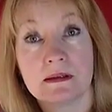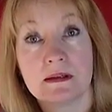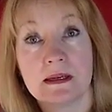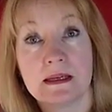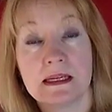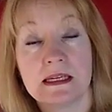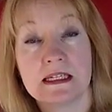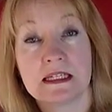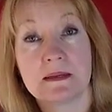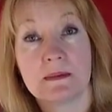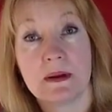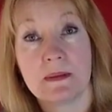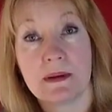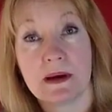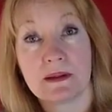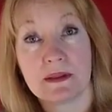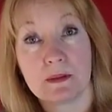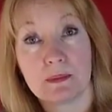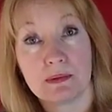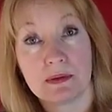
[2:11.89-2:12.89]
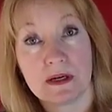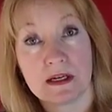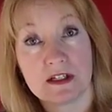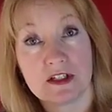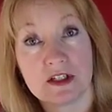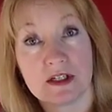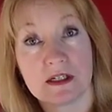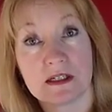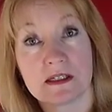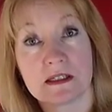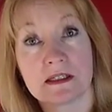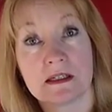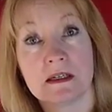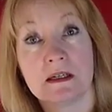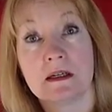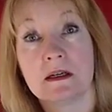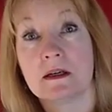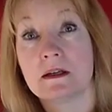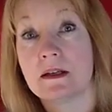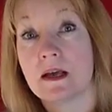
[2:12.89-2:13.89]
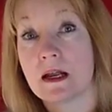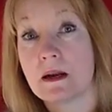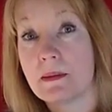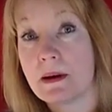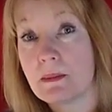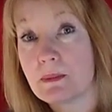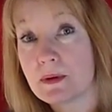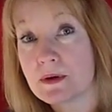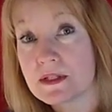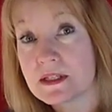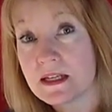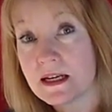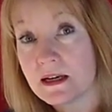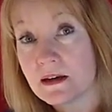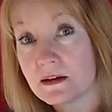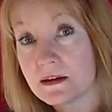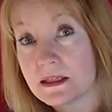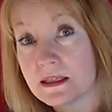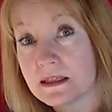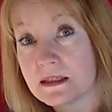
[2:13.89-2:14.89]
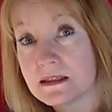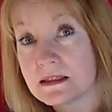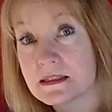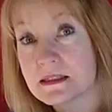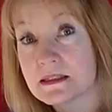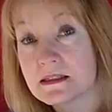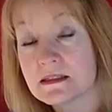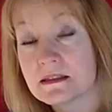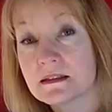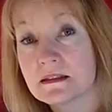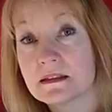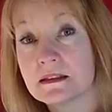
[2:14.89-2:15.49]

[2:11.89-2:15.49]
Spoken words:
It needs to be about the project, not about personalities.